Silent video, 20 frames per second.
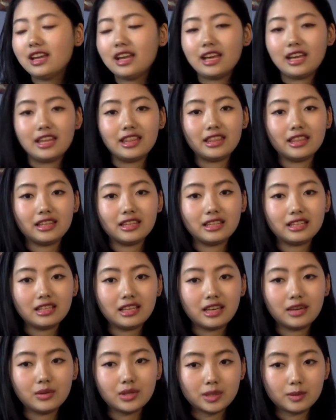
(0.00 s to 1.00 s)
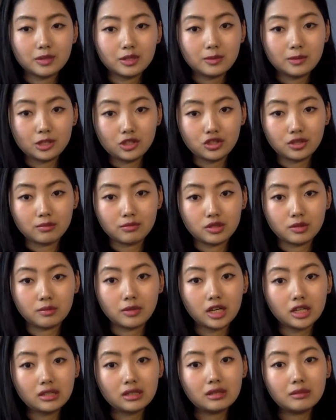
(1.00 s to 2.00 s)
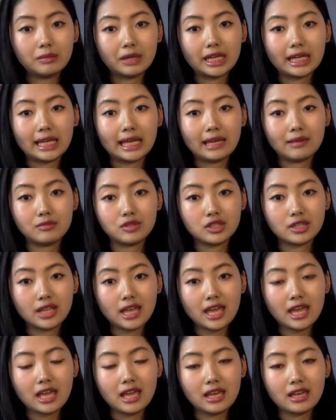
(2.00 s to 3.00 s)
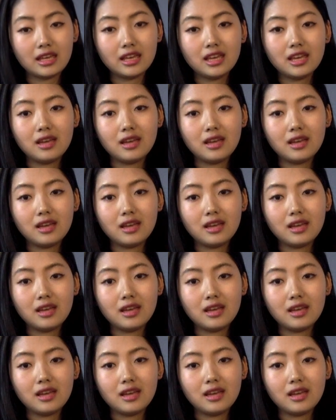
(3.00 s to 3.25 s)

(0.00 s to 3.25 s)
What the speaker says: and it was supposed to be shipped tomorrow, but it came today,